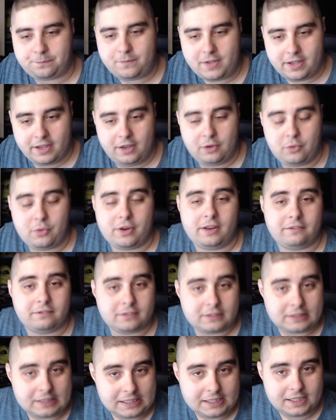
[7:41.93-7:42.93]
And we
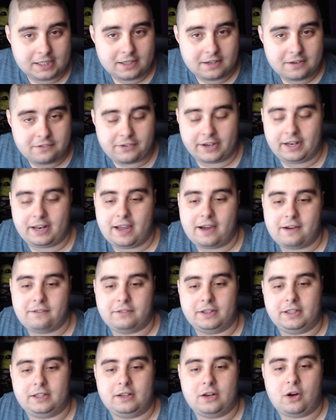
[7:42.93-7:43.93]
finally have
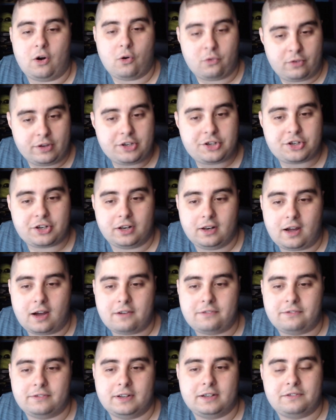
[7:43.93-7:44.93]
an official
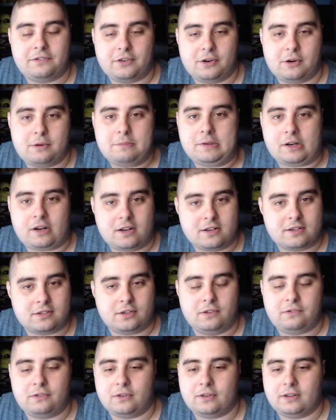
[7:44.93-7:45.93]
offer from
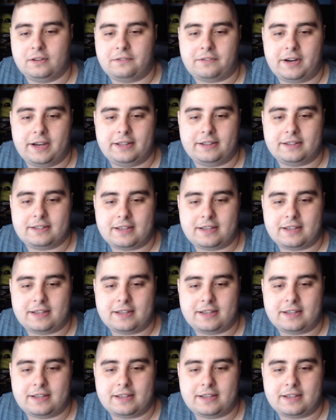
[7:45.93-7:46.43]
Roscoe for the fight.